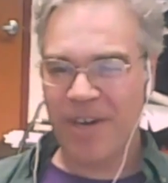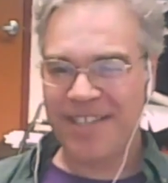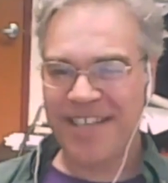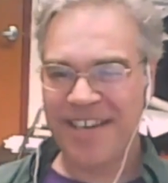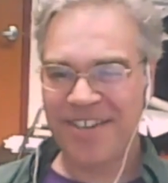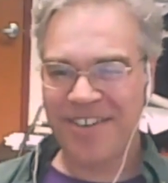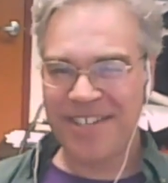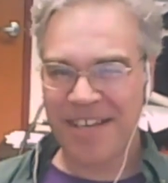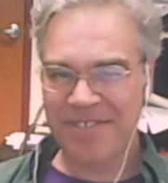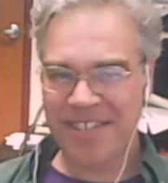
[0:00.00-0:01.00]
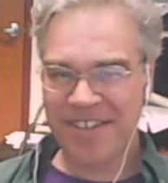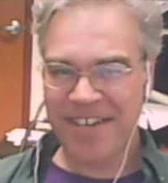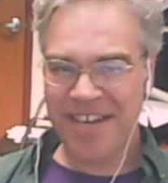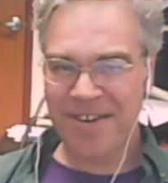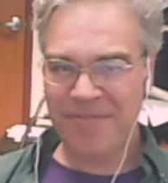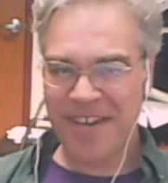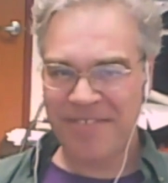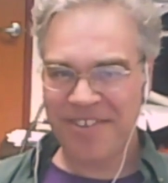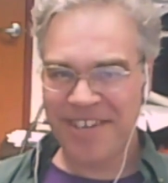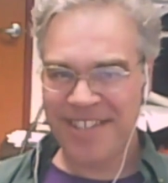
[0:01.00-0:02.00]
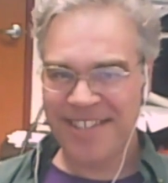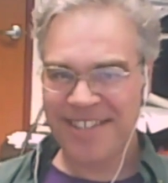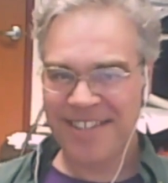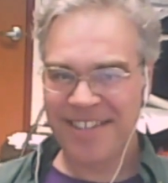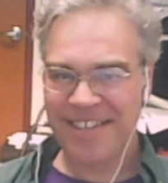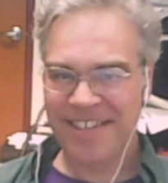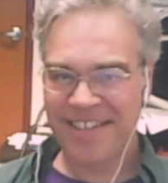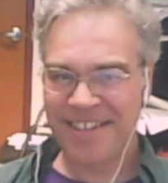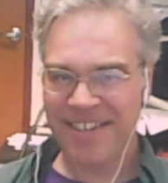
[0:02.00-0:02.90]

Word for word: what, ten degrees off center now? Five degrees? Yeah.